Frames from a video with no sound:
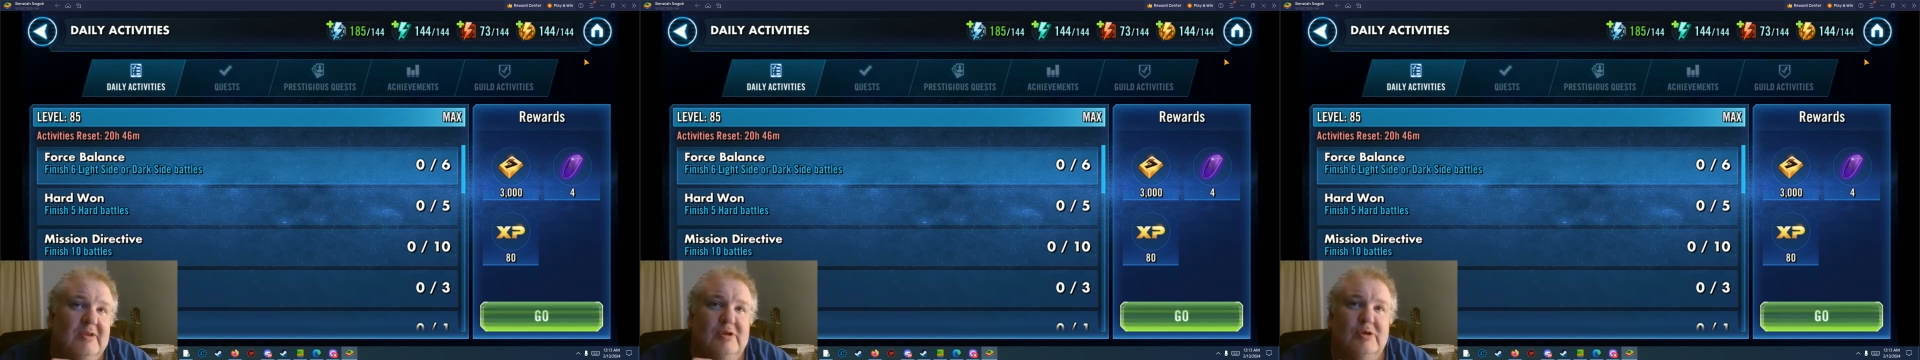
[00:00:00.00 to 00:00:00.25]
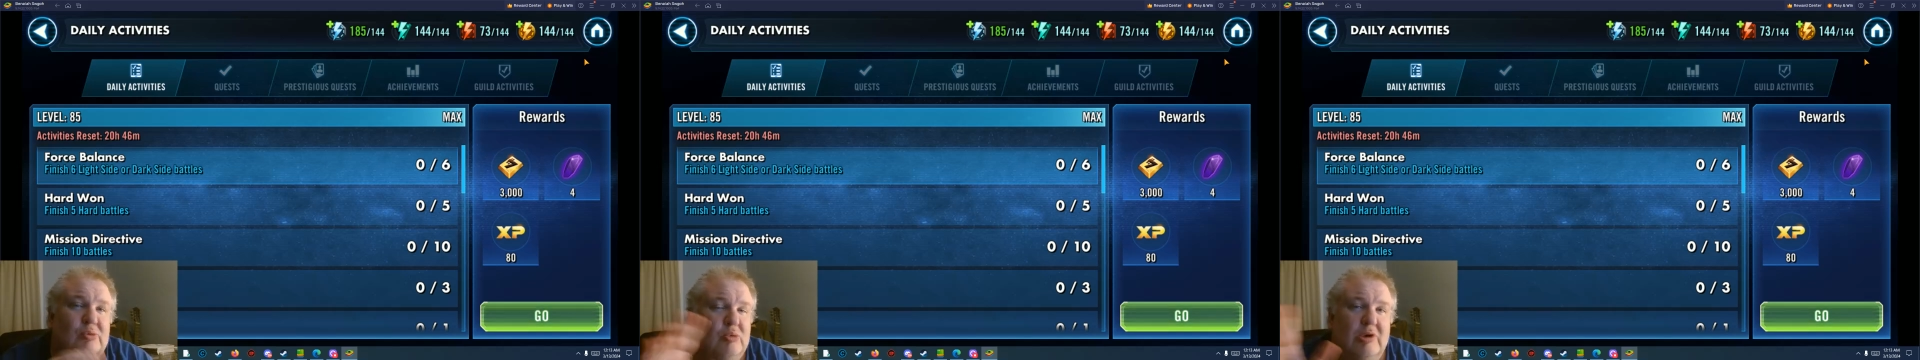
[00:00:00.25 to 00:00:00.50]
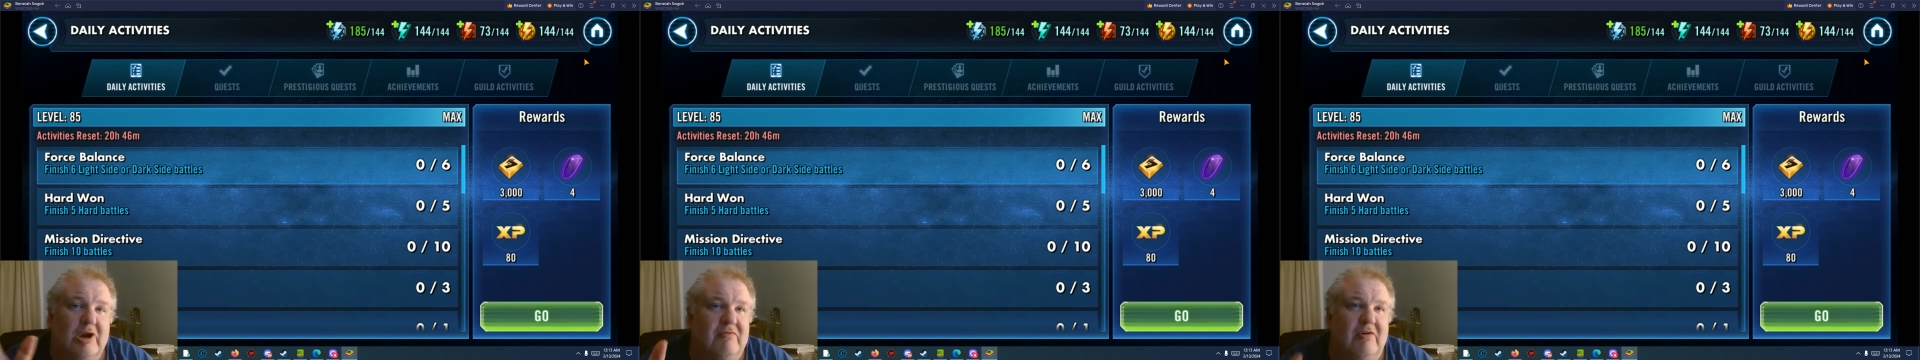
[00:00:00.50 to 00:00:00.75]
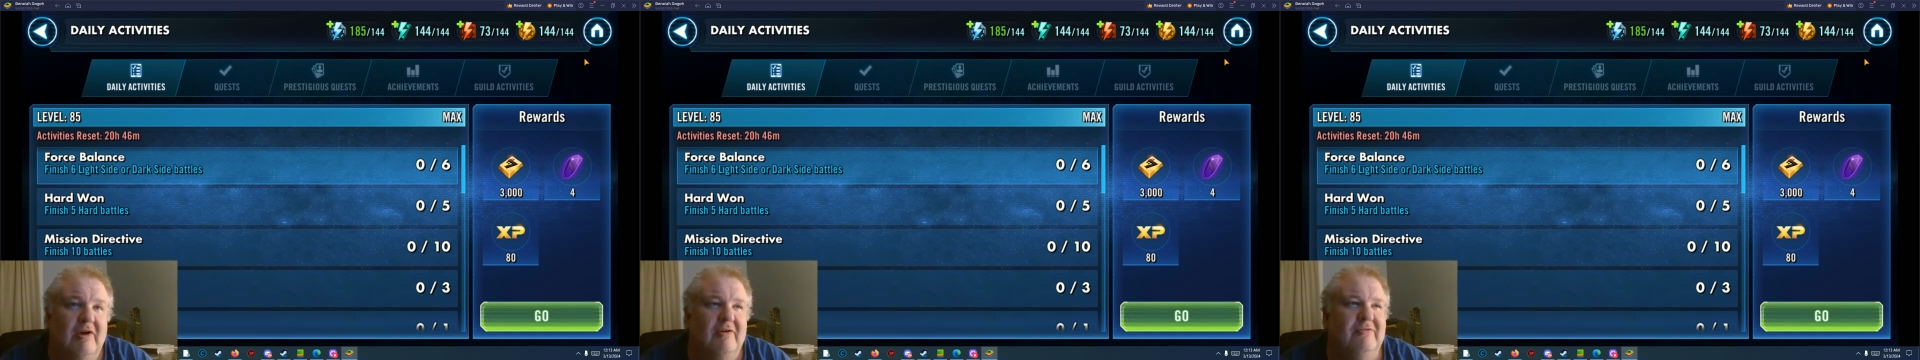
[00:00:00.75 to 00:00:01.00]

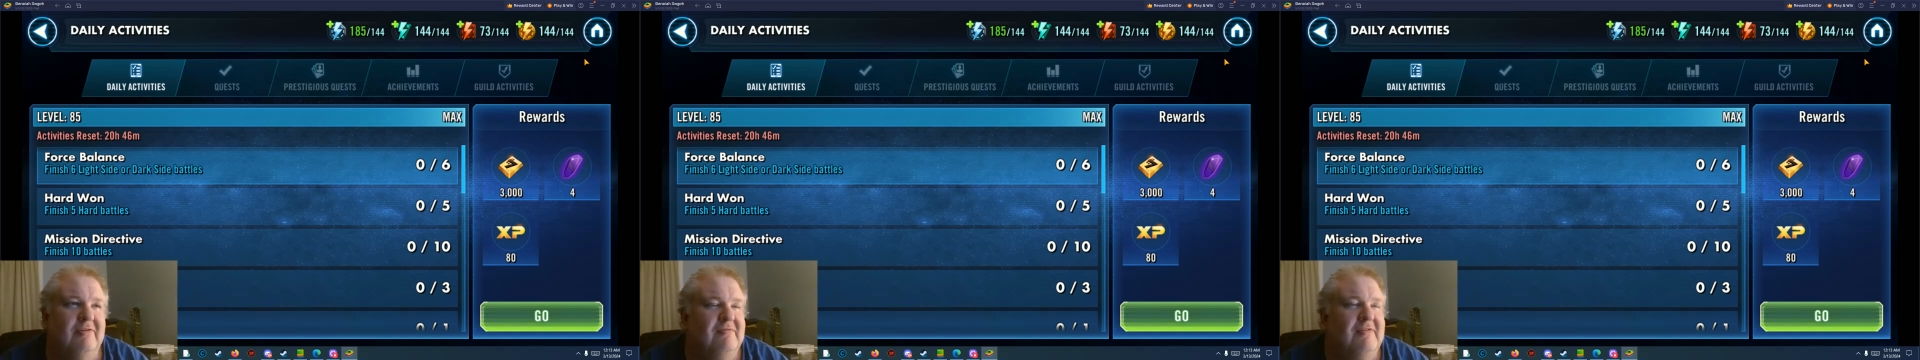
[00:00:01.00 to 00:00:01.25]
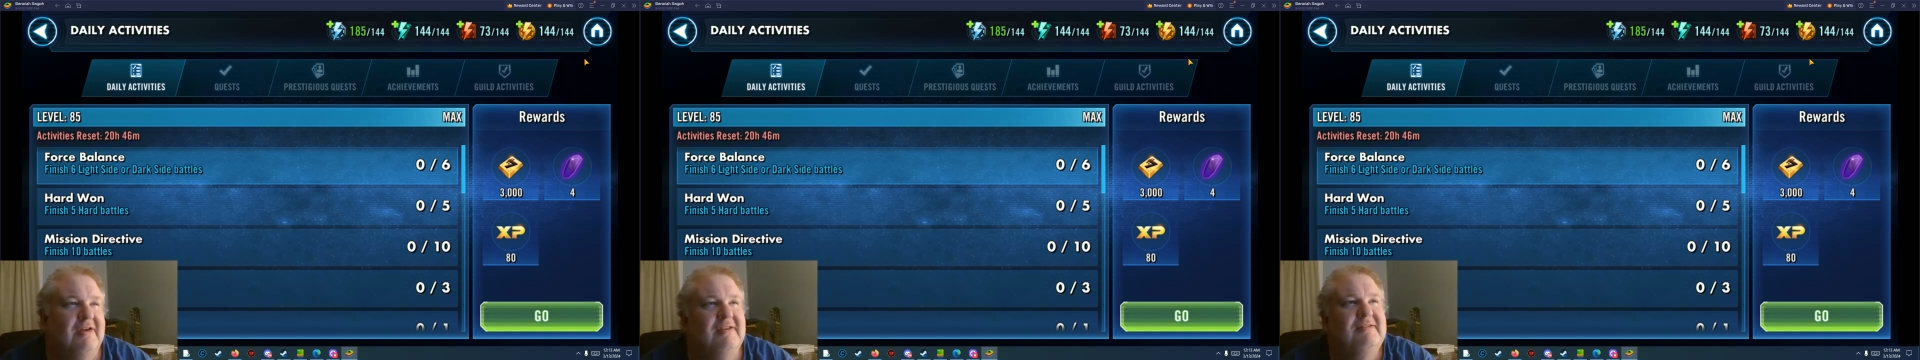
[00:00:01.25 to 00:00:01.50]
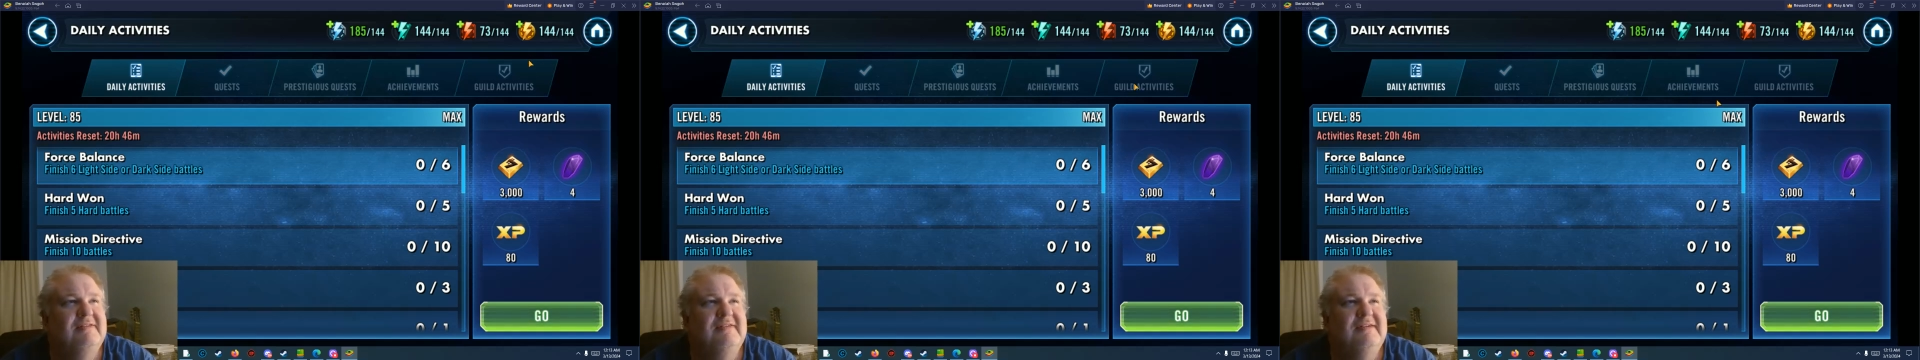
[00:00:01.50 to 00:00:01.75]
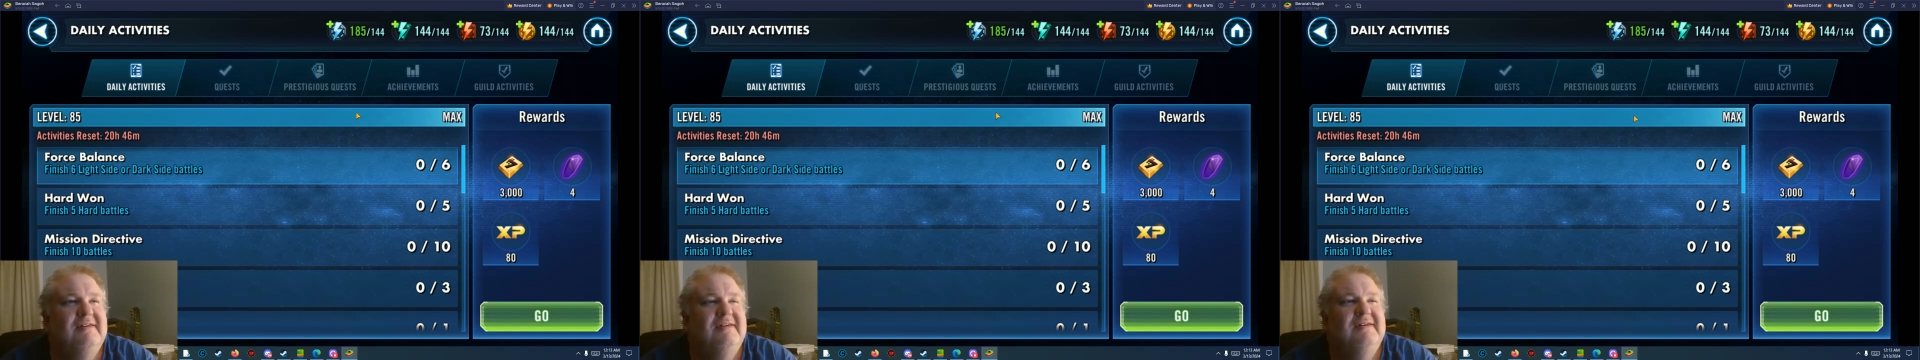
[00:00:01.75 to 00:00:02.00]
whatever else event.
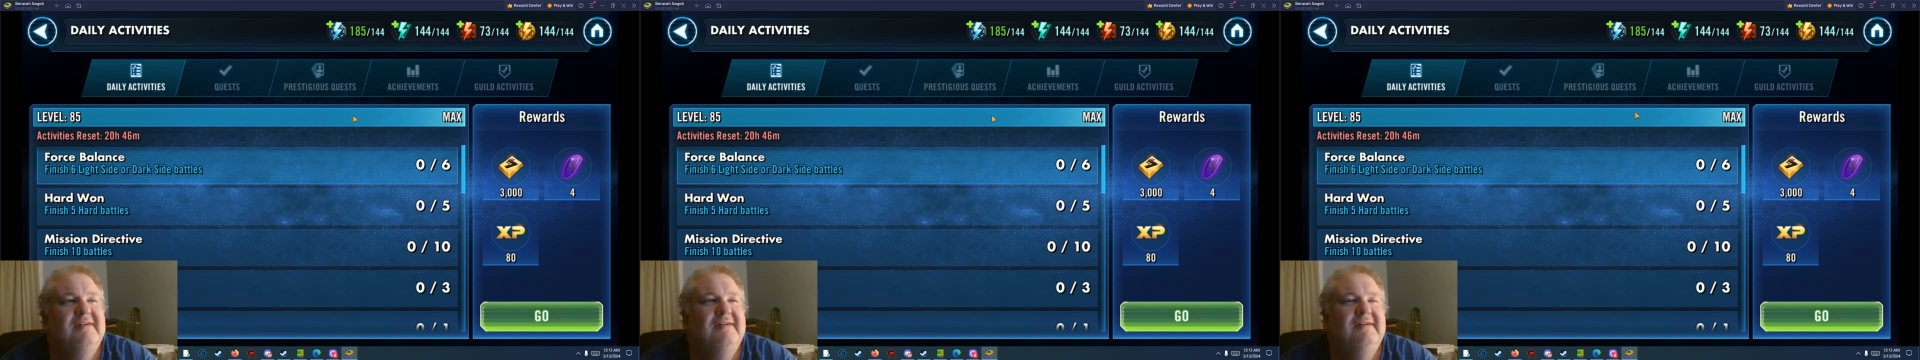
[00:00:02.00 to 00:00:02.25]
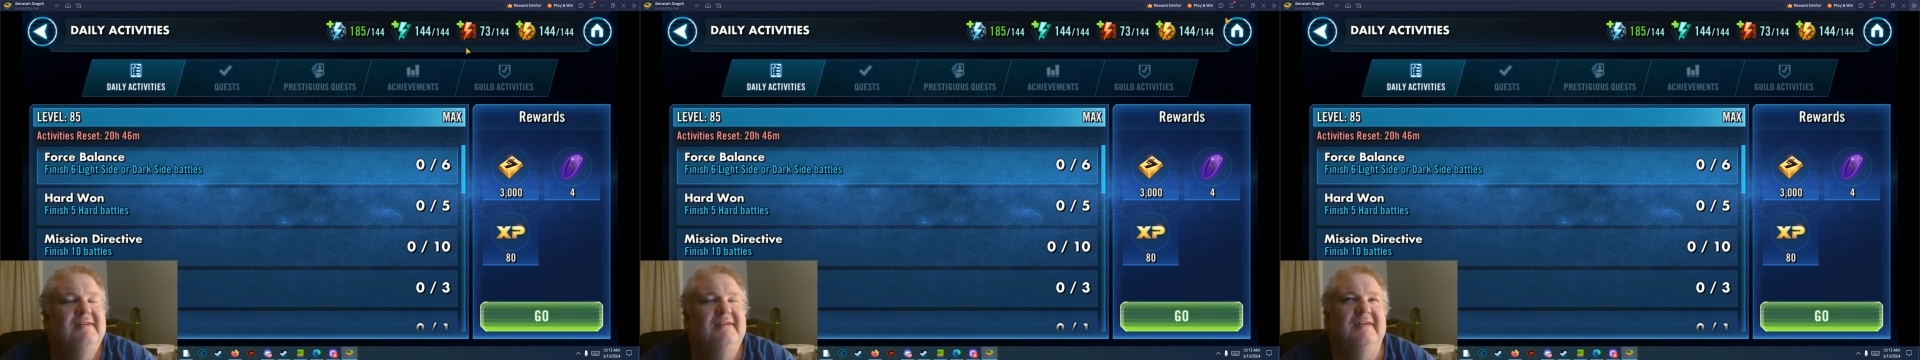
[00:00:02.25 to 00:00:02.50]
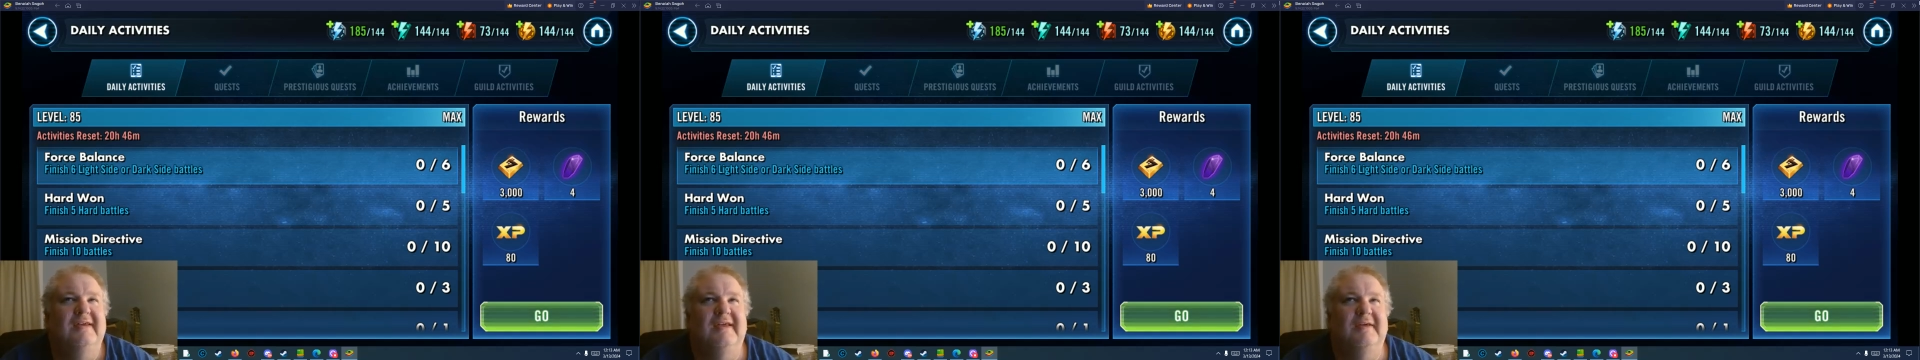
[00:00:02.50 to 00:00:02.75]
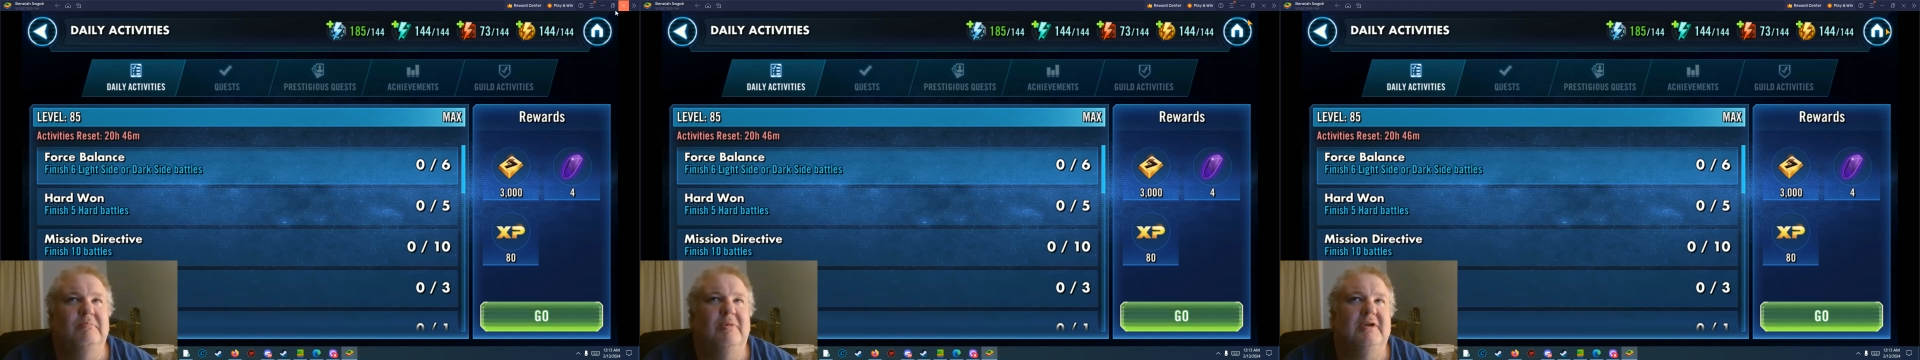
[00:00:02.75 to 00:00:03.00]

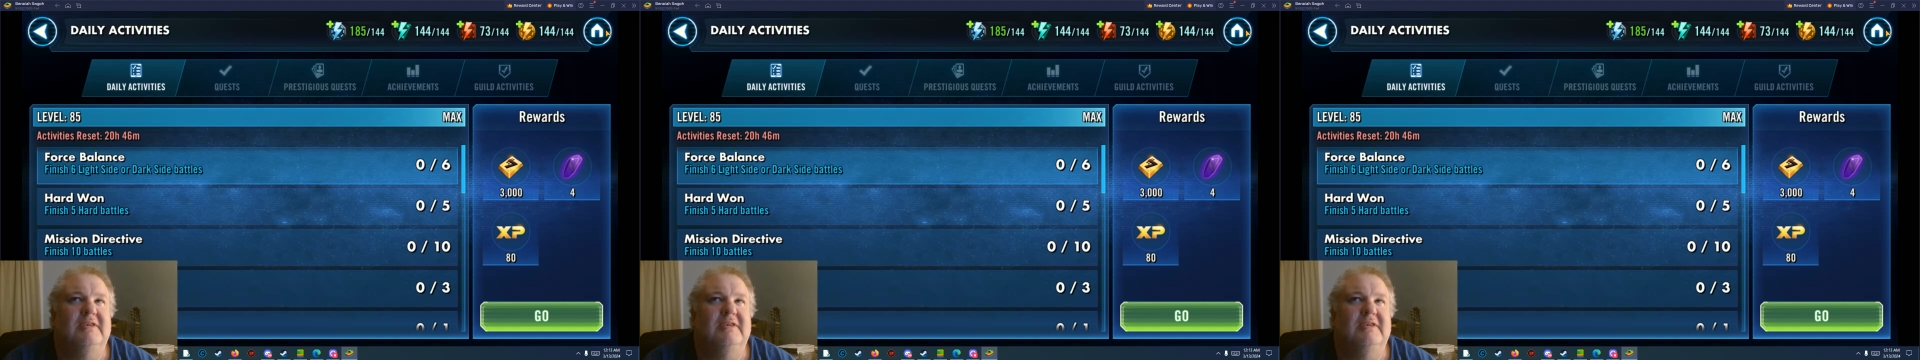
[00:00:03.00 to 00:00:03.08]
But